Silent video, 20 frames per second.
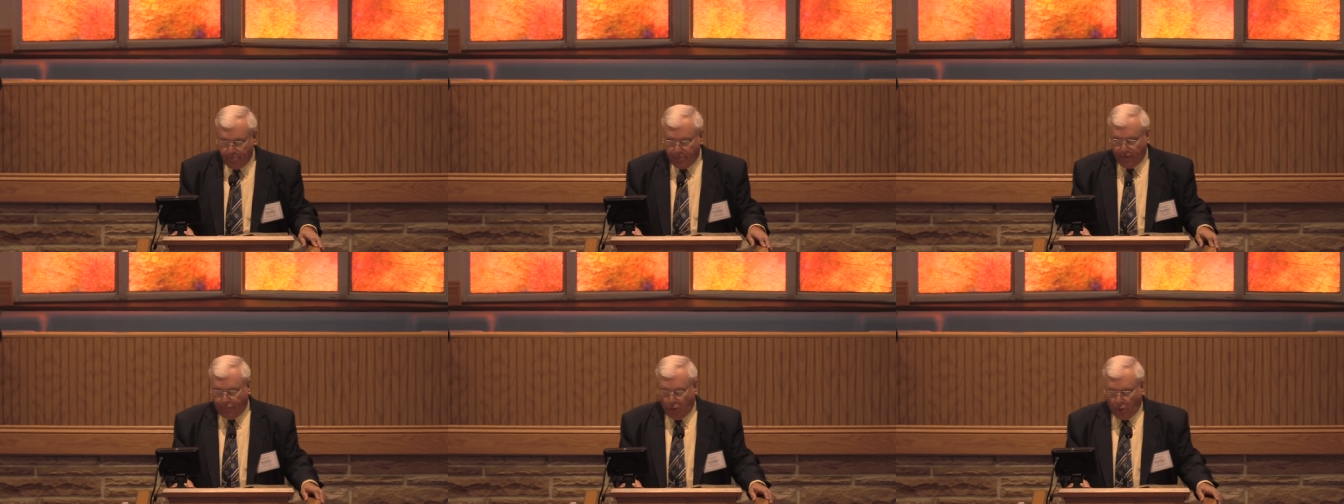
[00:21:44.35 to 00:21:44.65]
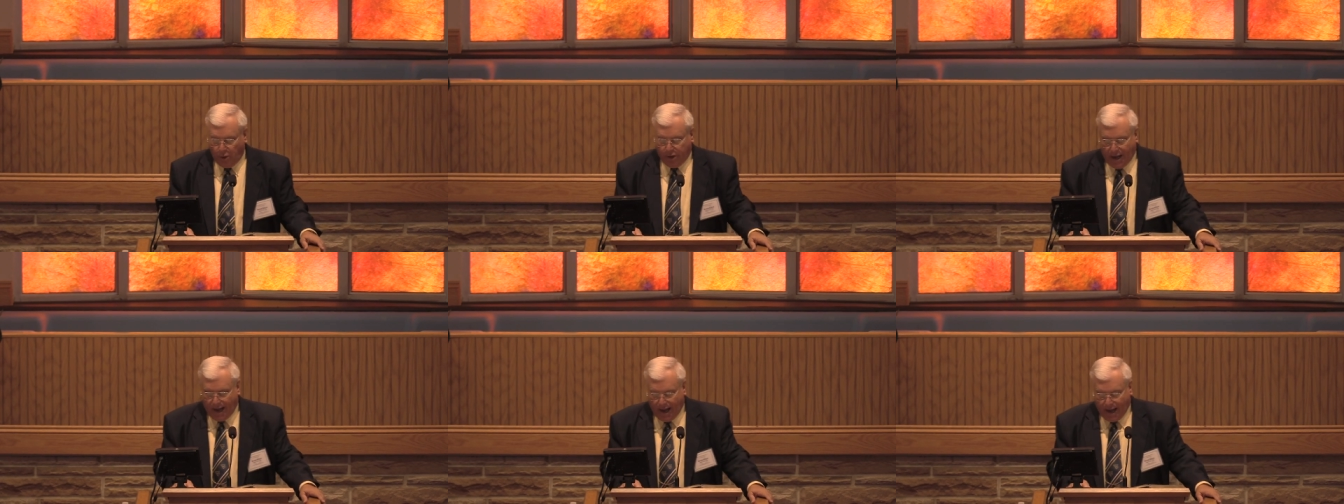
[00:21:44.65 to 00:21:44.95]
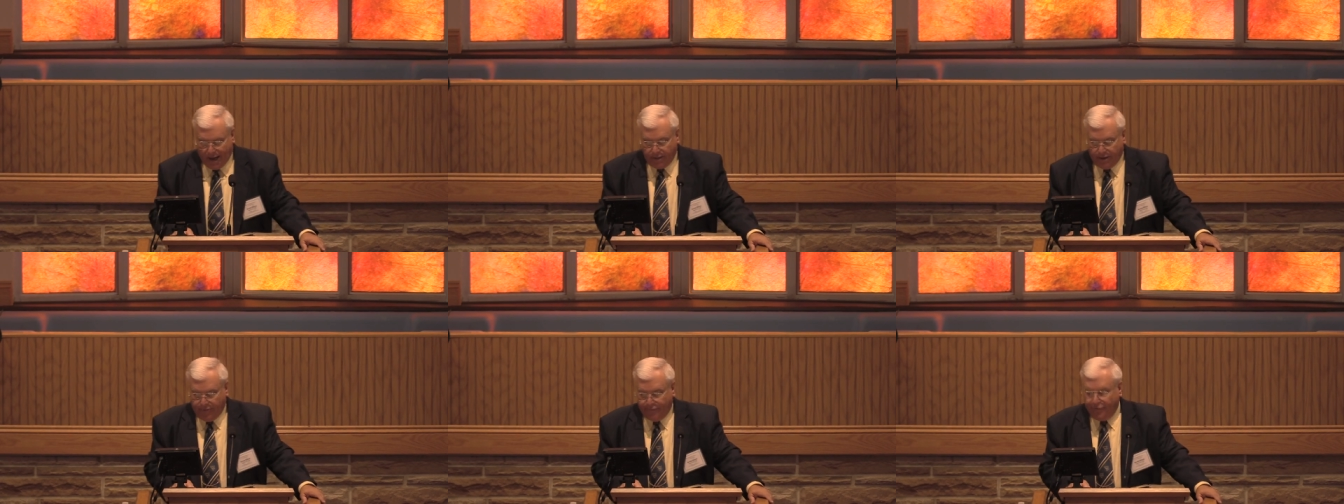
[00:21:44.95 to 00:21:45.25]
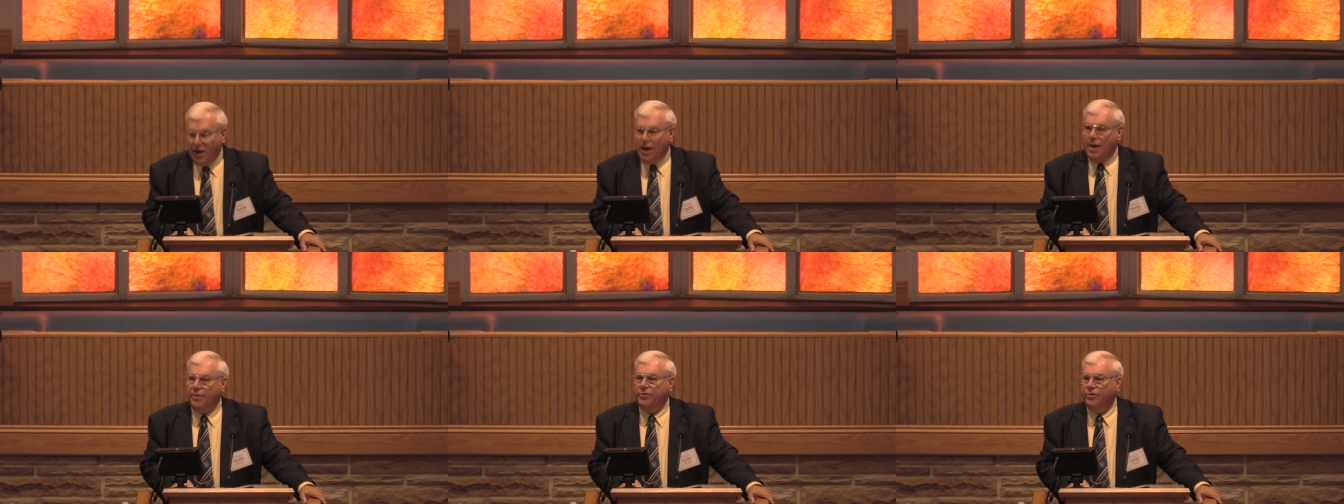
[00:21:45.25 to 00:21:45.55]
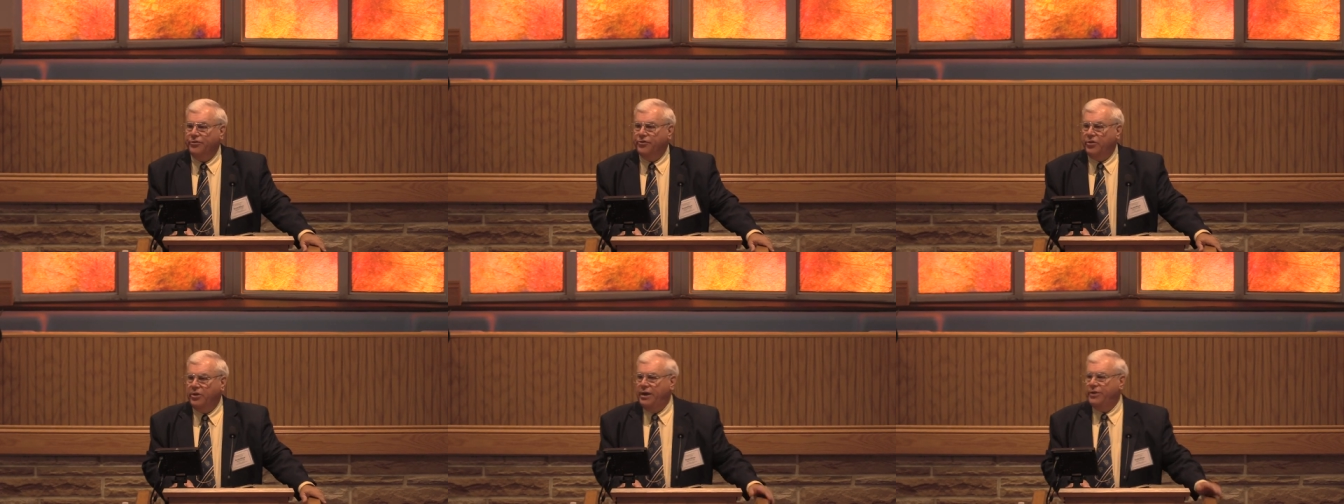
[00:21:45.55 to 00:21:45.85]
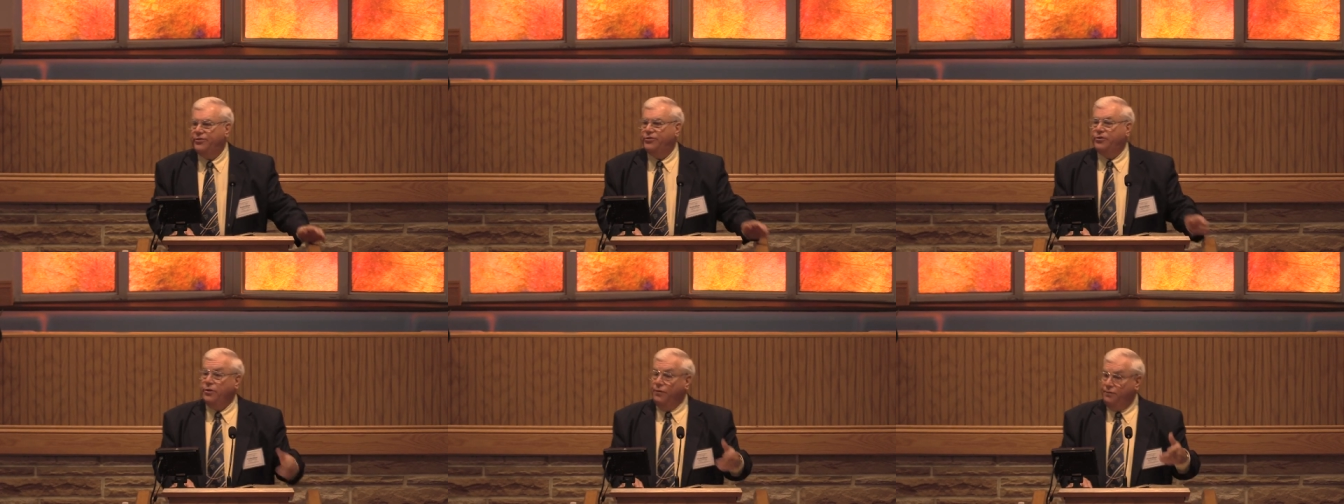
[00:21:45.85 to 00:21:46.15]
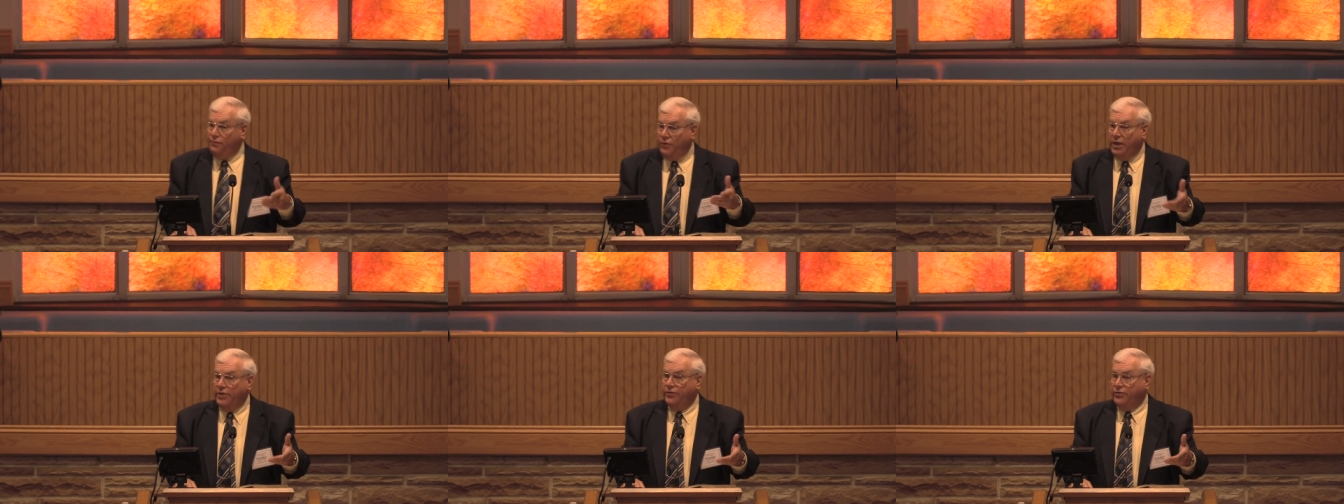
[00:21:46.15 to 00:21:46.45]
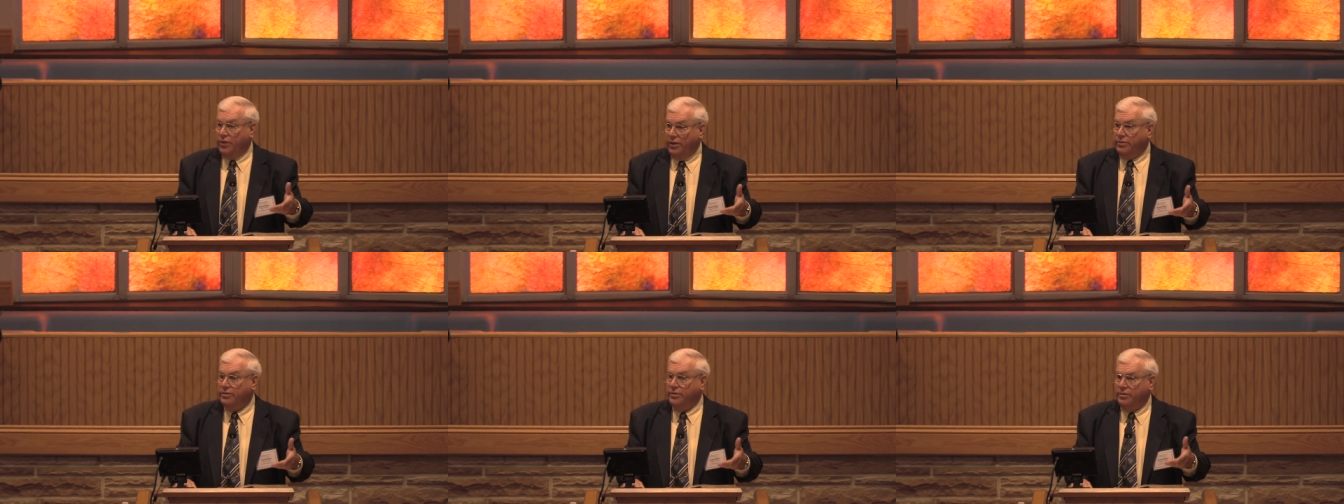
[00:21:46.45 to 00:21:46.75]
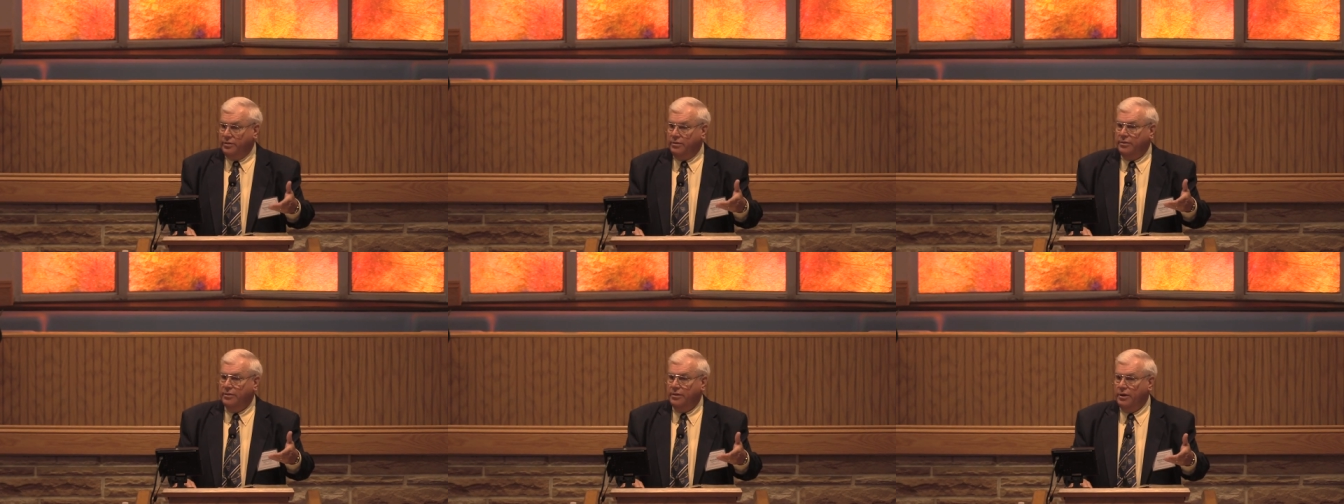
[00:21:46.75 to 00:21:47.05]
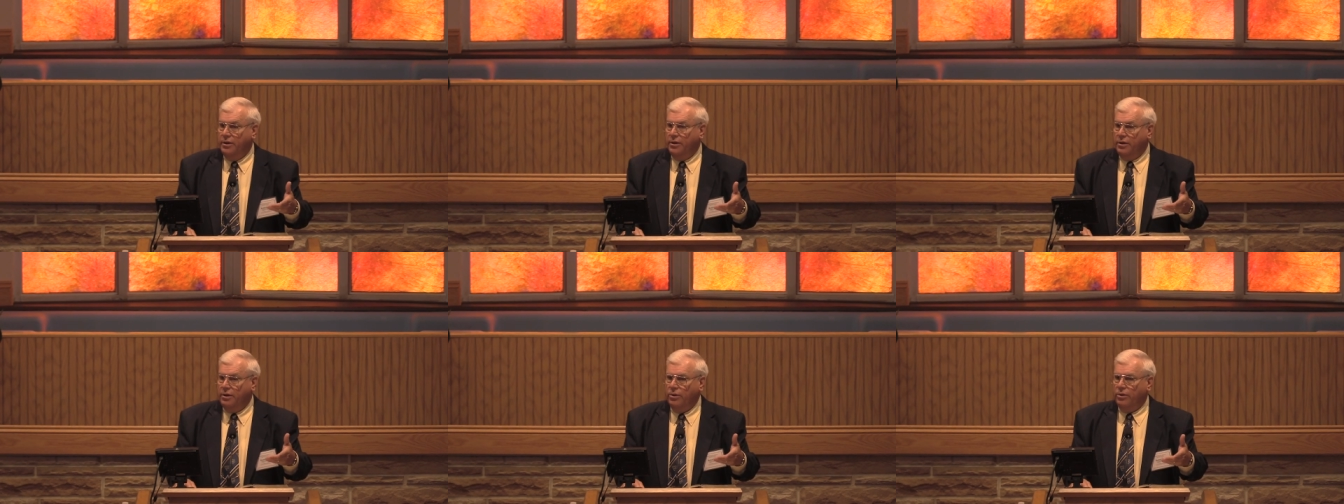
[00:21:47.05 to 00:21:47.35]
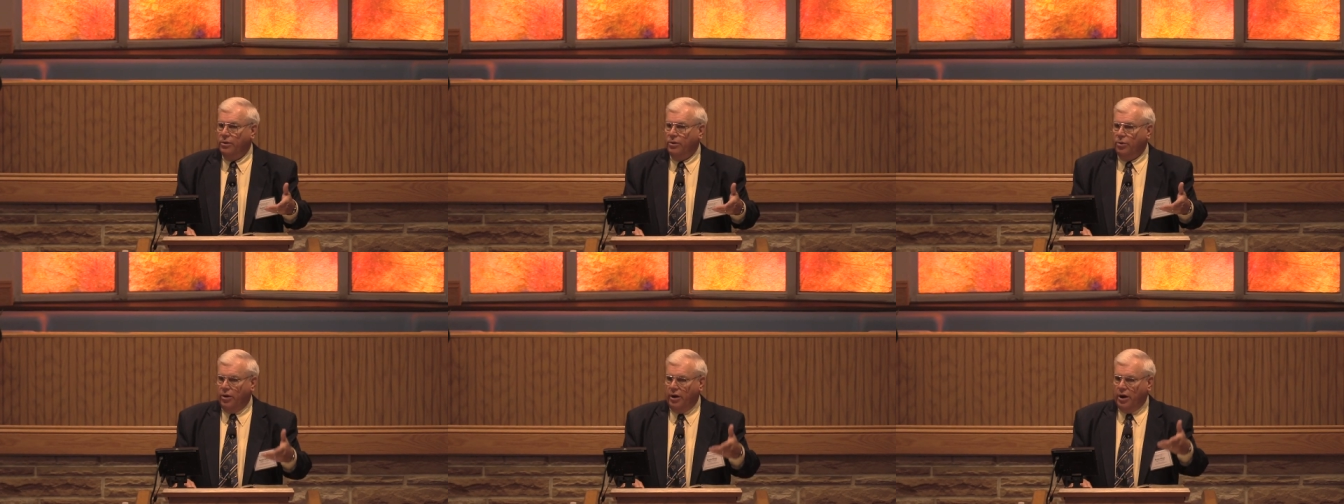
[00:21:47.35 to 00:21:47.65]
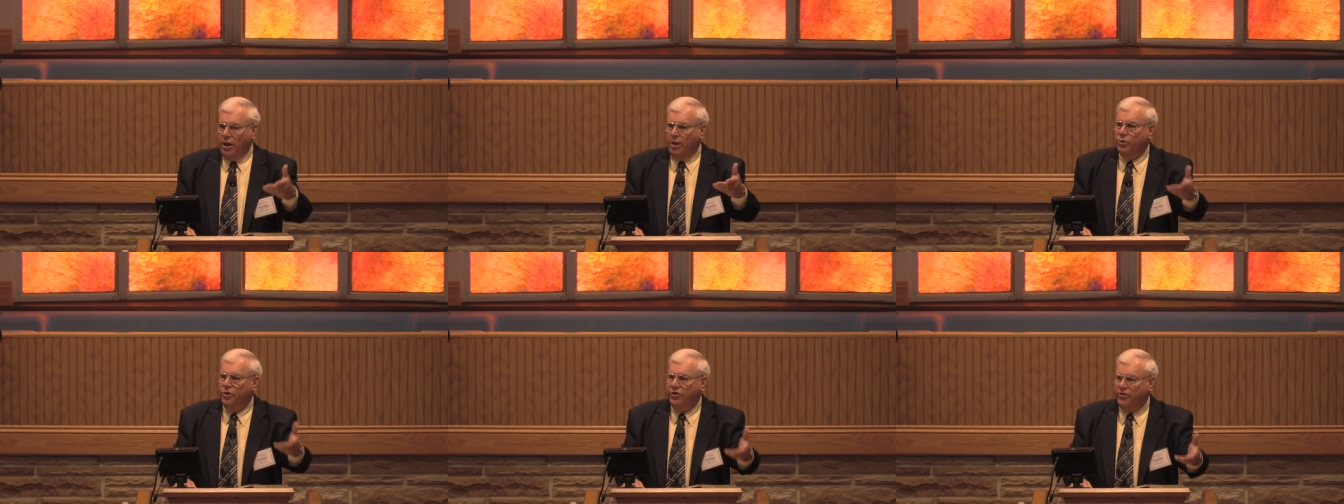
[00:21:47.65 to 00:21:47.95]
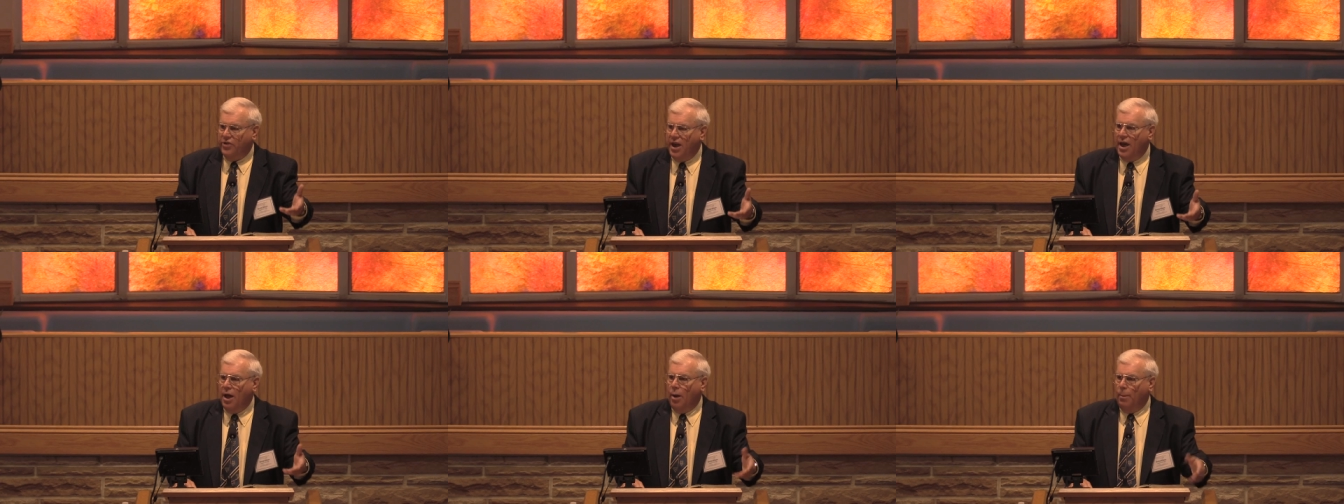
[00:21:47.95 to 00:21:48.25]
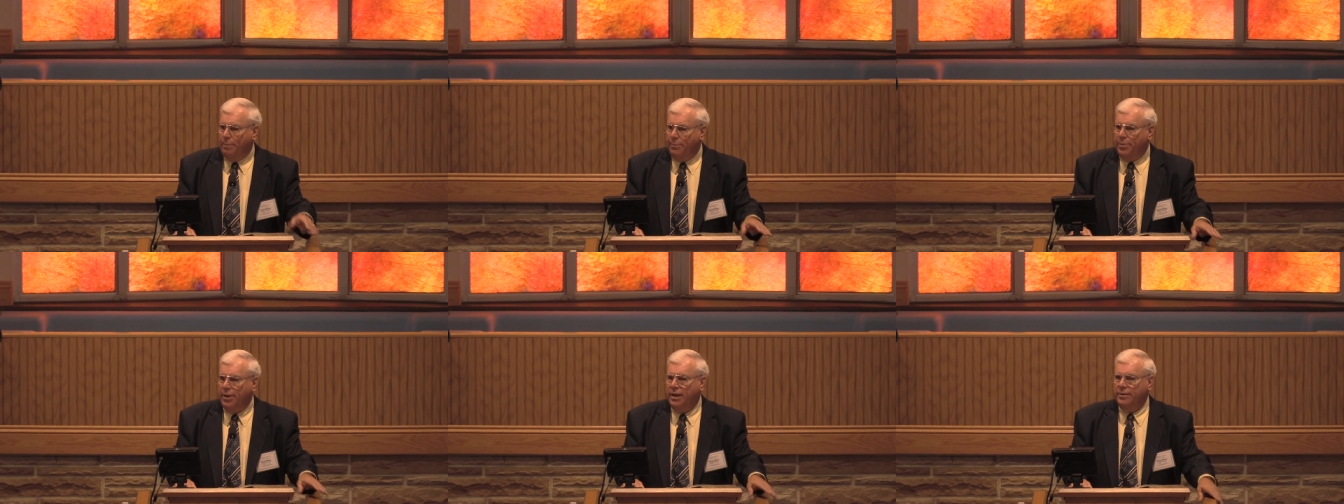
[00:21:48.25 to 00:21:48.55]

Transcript: before God and the Father is this to visit, or in other words, help